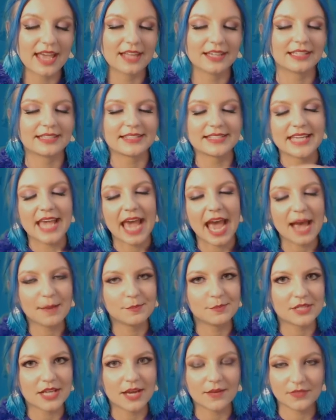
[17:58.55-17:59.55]
and it's
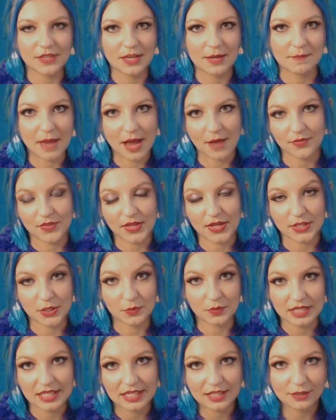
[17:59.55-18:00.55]
capped at the amount that
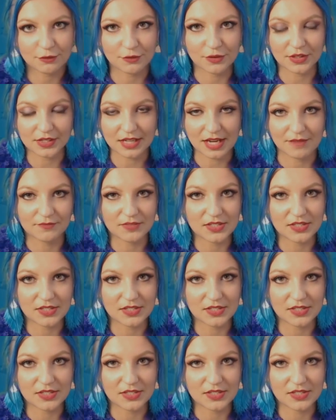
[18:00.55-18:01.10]
you need for the Comfy